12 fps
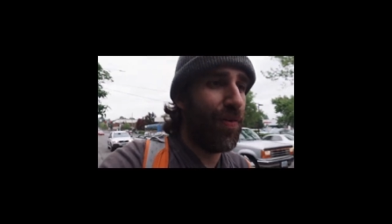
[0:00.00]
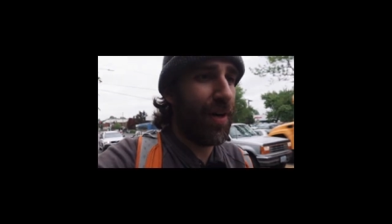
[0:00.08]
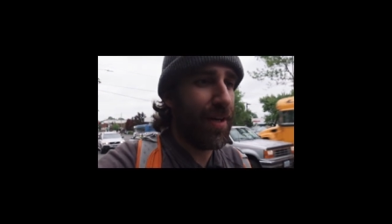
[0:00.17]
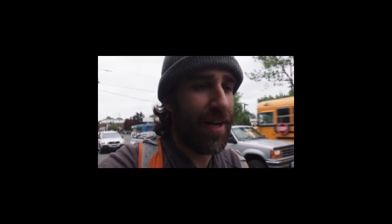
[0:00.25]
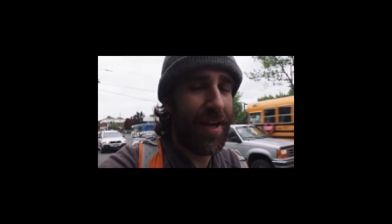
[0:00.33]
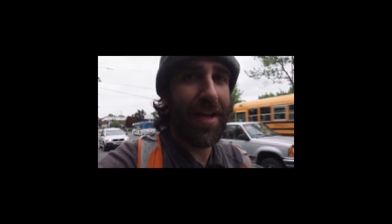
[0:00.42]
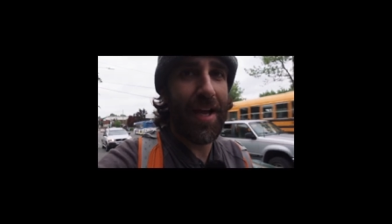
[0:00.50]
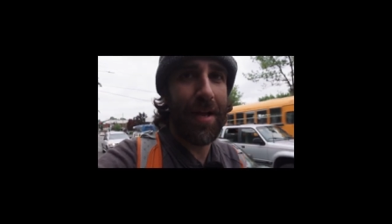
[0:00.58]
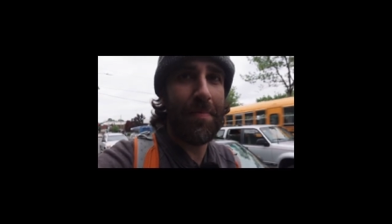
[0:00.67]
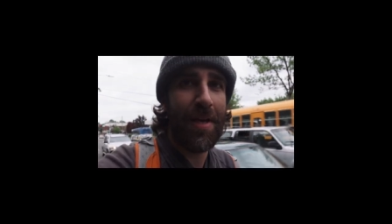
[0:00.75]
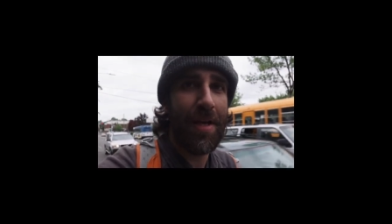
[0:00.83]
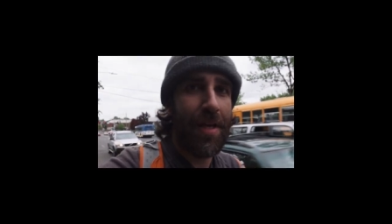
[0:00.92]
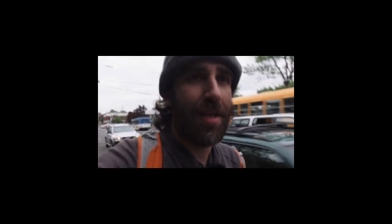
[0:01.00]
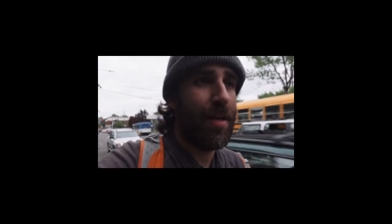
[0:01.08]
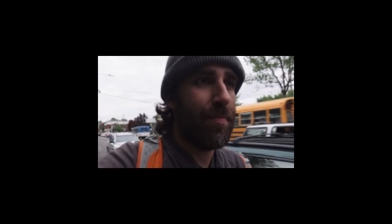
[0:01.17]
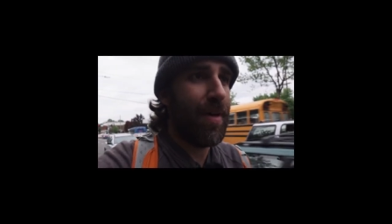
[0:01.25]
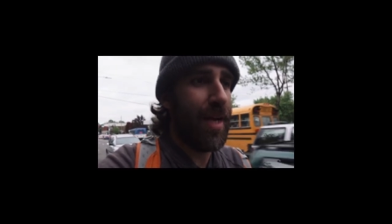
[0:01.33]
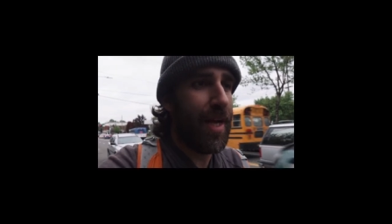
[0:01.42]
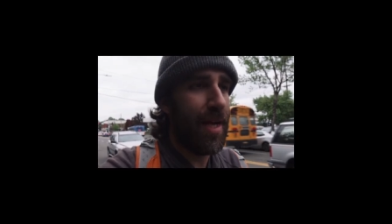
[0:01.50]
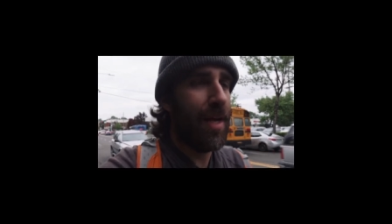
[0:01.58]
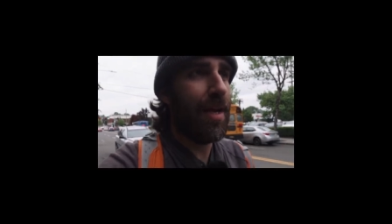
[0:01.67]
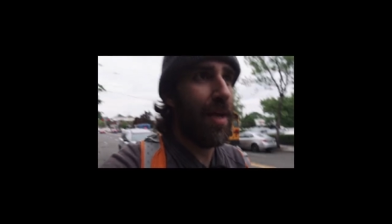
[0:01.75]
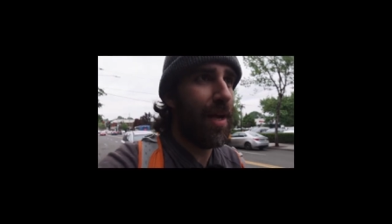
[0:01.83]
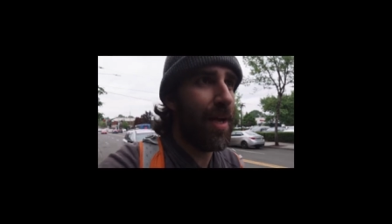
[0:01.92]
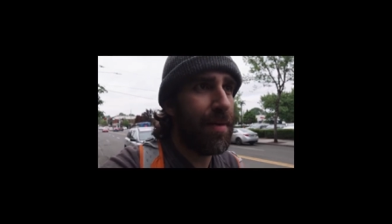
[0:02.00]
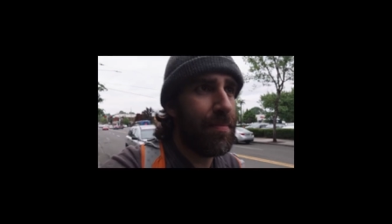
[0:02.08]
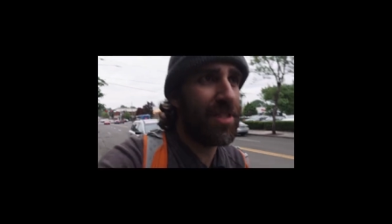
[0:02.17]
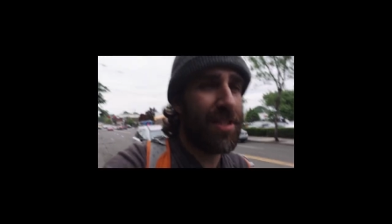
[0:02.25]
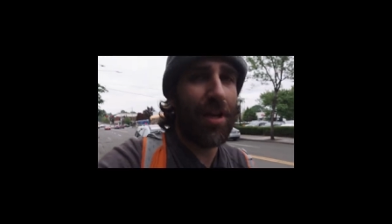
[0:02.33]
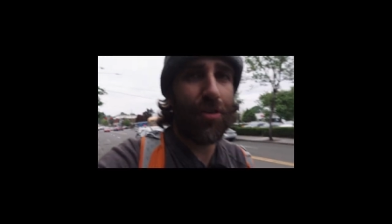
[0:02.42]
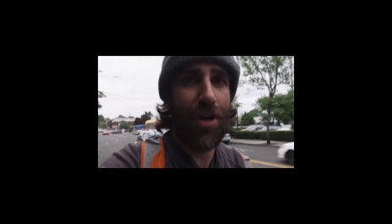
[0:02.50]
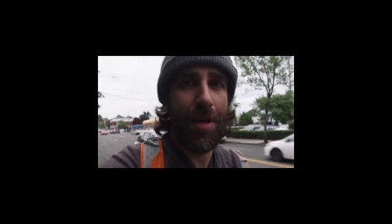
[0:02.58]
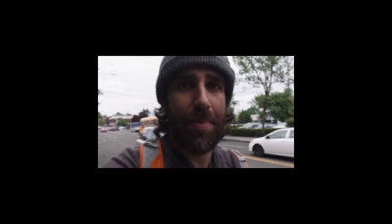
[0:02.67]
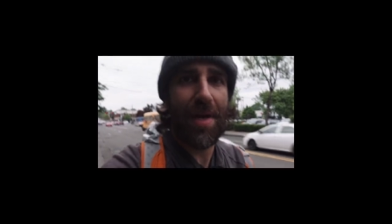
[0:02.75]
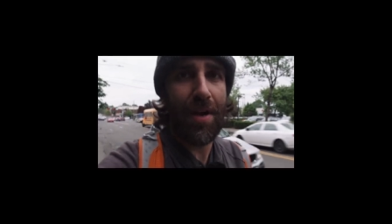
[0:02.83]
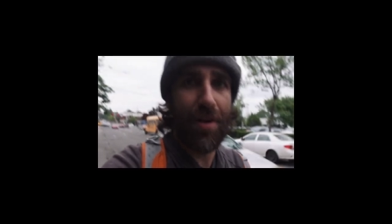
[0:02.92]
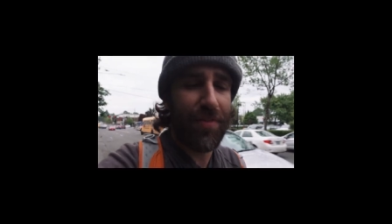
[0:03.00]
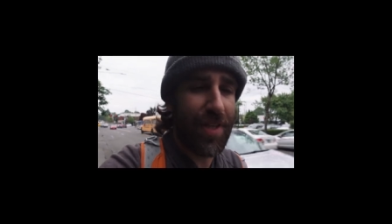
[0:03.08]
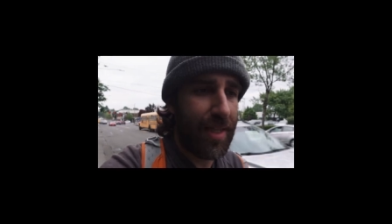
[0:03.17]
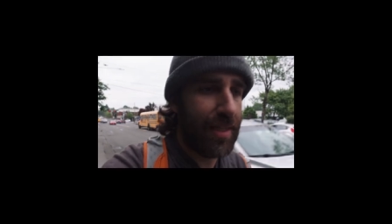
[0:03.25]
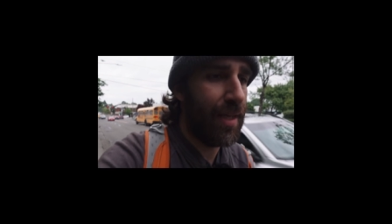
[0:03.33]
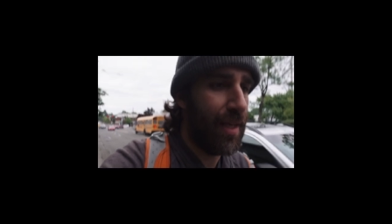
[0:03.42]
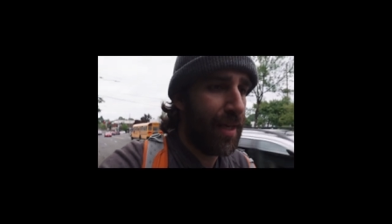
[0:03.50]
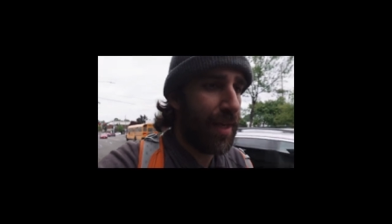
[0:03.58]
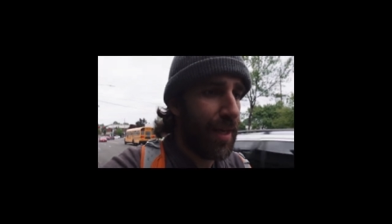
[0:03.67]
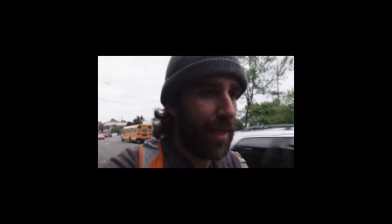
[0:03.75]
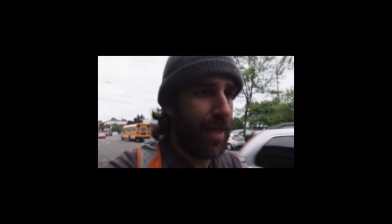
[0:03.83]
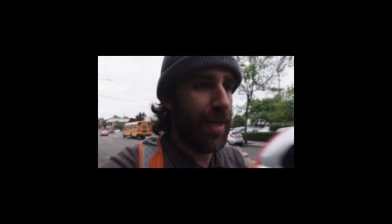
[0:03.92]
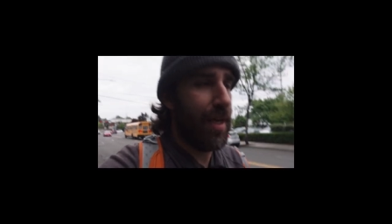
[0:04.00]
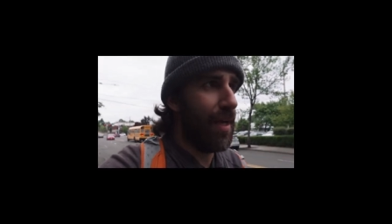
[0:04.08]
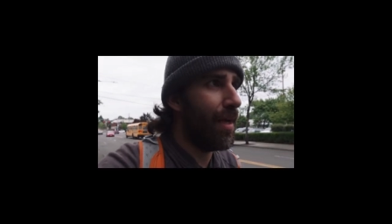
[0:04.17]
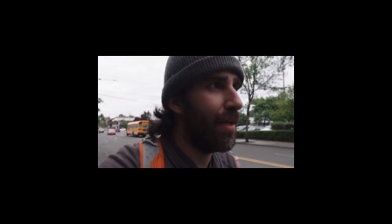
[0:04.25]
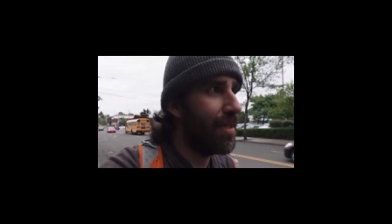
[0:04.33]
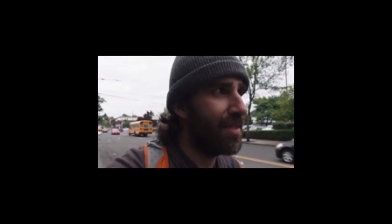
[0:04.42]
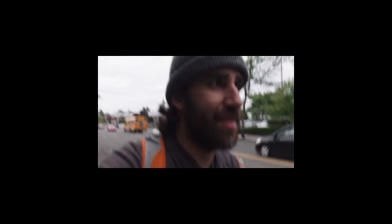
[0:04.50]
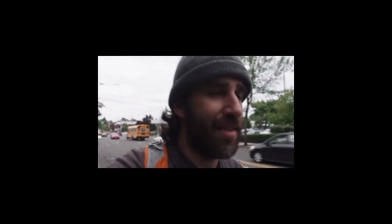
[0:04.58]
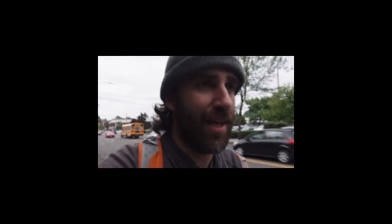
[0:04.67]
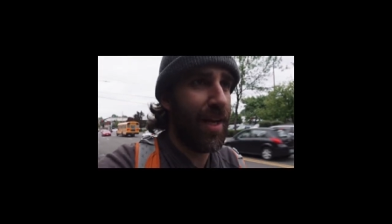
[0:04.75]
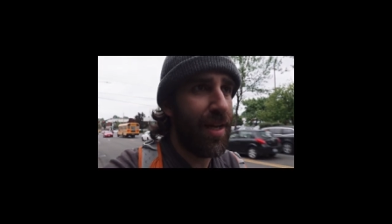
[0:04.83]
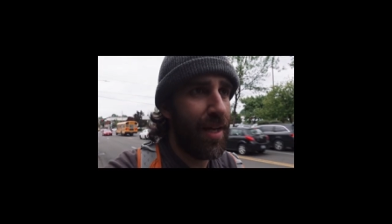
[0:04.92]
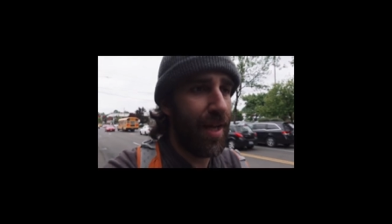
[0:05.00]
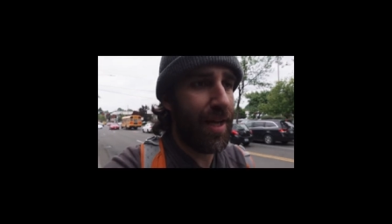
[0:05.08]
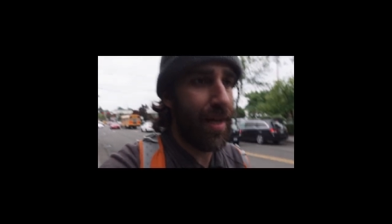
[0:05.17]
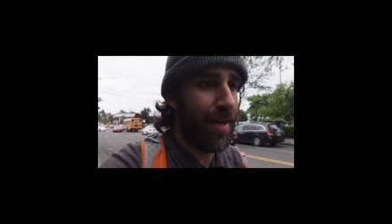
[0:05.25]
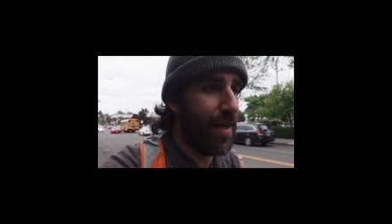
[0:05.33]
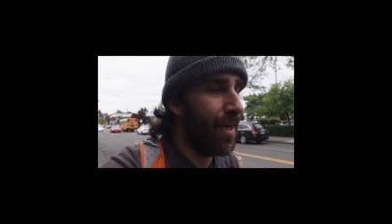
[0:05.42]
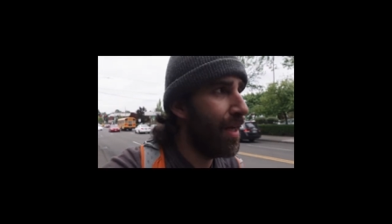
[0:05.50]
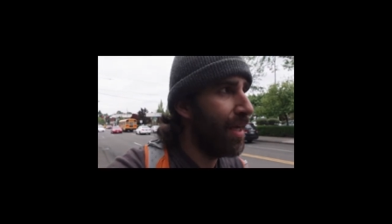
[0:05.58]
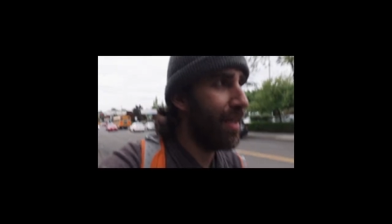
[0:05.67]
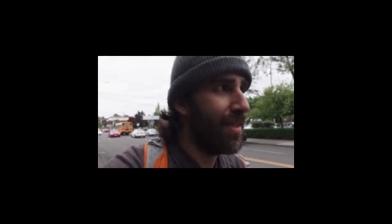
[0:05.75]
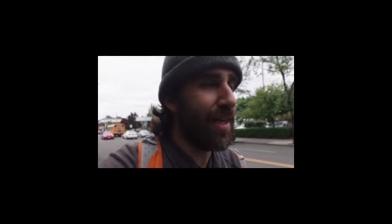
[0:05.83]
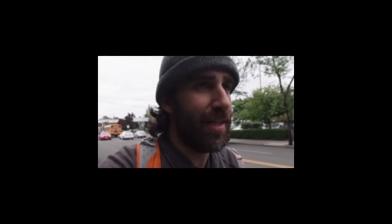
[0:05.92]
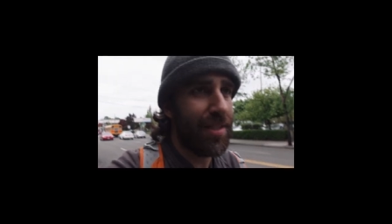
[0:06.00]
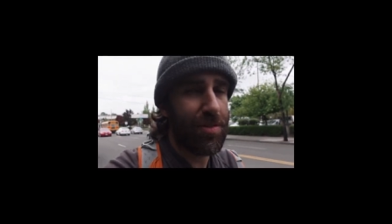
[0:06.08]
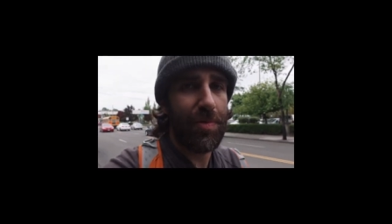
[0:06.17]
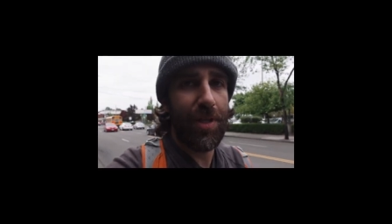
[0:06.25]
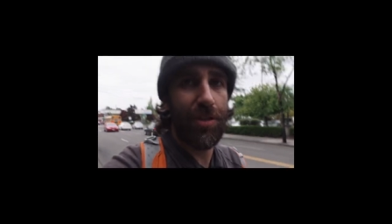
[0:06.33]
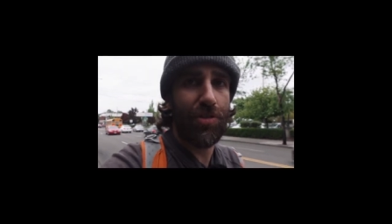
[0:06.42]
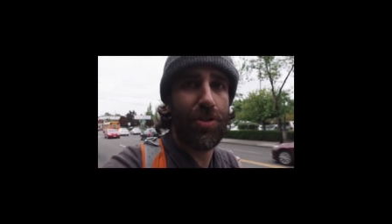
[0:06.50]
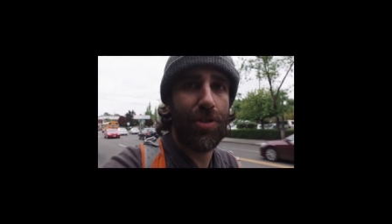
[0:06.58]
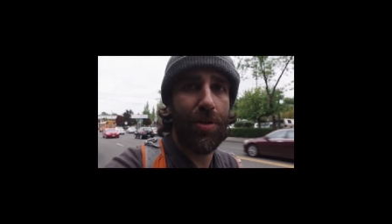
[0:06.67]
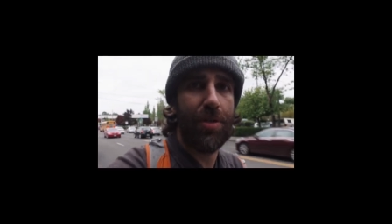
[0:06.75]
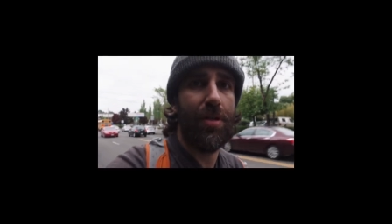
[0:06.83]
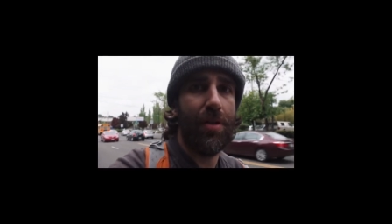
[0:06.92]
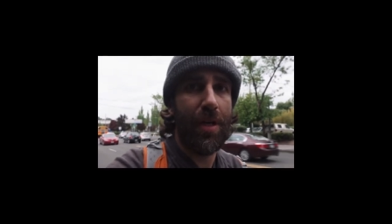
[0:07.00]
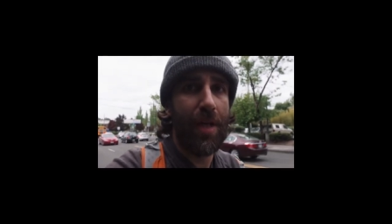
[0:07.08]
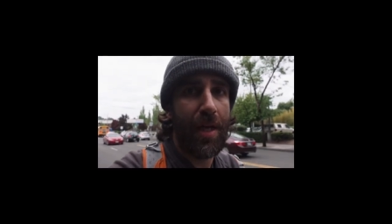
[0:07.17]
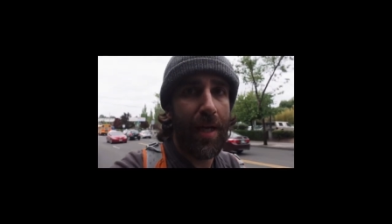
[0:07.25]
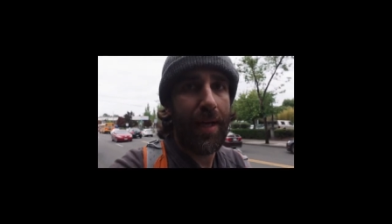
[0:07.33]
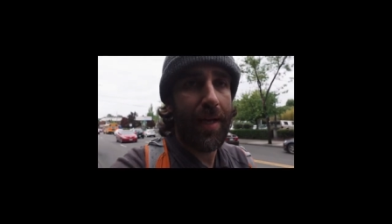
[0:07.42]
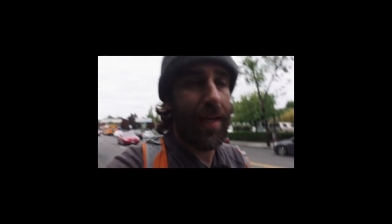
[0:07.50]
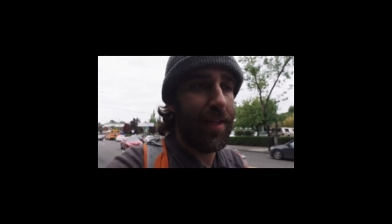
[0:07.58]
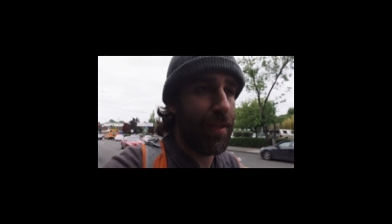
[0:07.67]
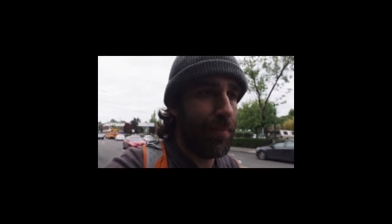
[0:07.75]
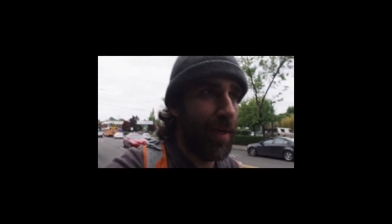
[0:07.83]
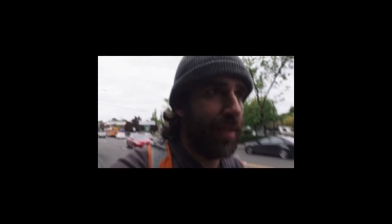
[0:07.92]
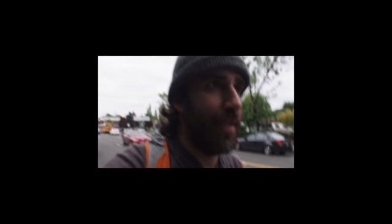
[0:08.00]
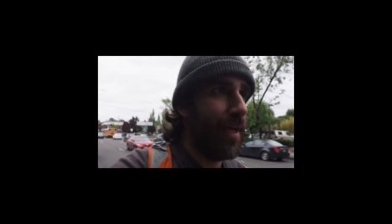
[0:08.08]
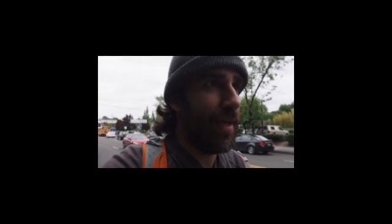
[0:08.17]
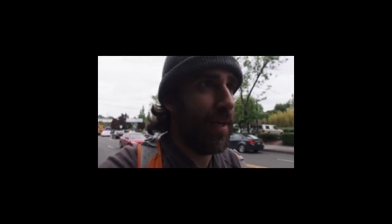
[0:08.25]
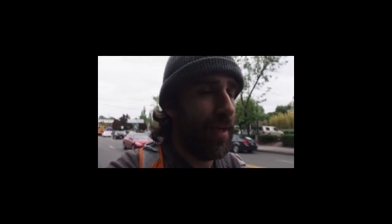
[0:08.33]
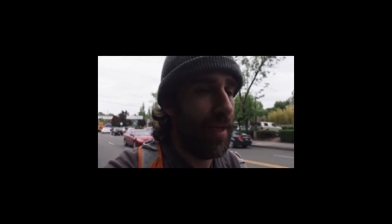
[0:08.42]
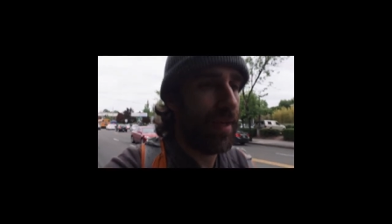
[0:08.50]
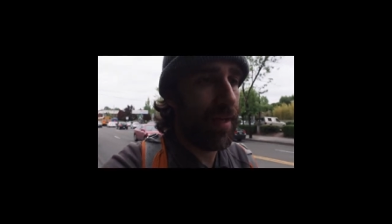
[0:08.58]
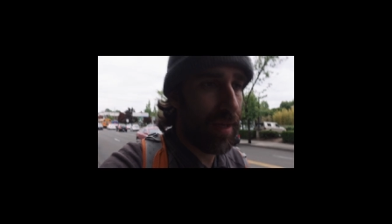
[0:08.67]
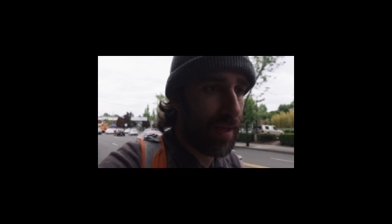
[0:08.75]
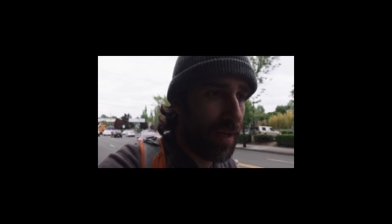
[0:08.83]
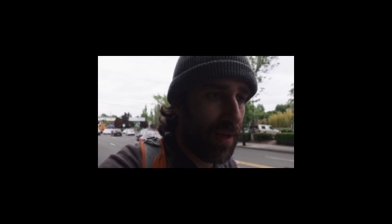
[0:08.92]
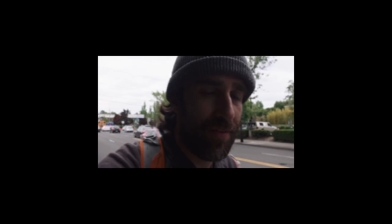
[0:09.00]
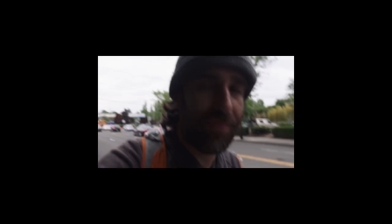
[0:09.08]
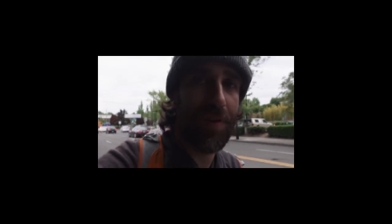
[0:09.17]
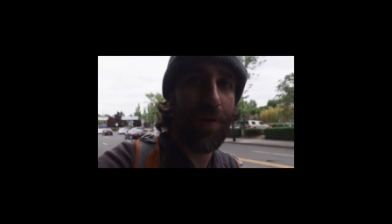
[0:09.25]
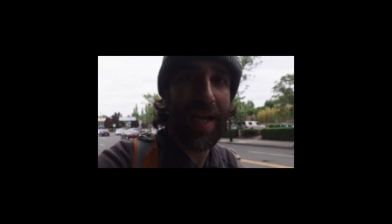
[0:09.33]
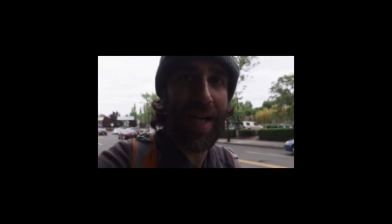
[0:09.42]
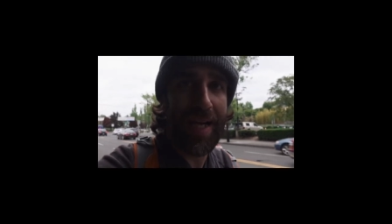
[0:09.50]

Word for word: over time, but uh, I'm still really proud of that uh, zine. And uh, yeah, I just wanted to show you a little bit, a few